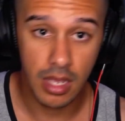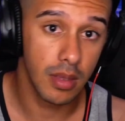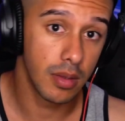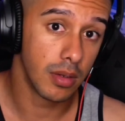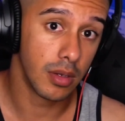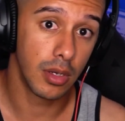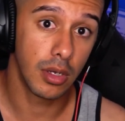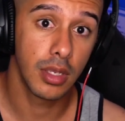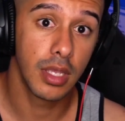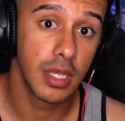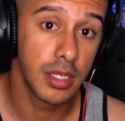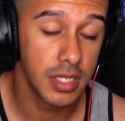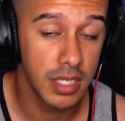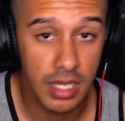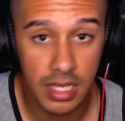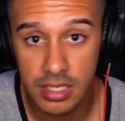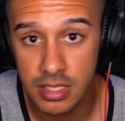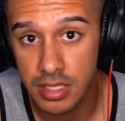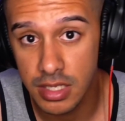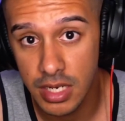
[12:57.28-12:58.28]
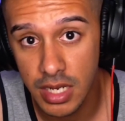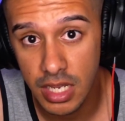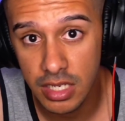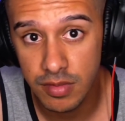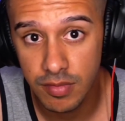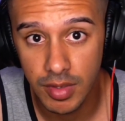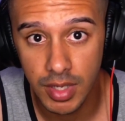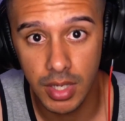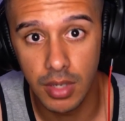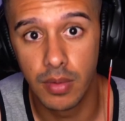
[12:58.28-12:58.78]
I'll catch you guys in the next
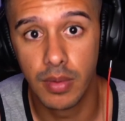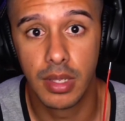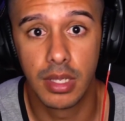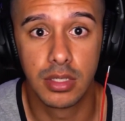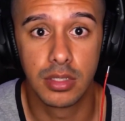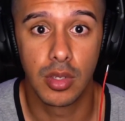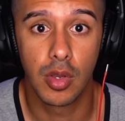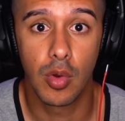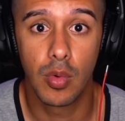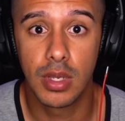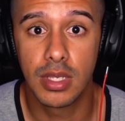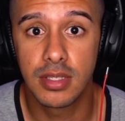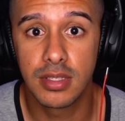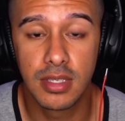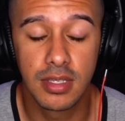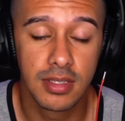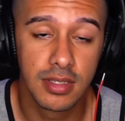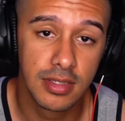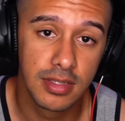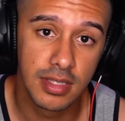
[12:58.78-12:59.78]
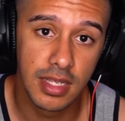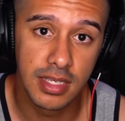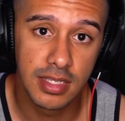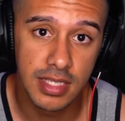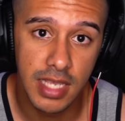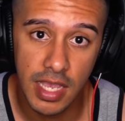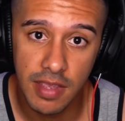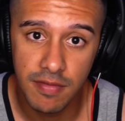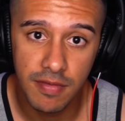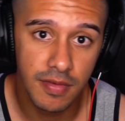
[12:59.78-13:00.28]
video. As always, stay
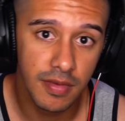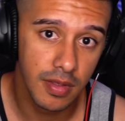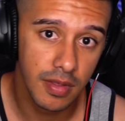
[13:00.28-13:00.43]
safe.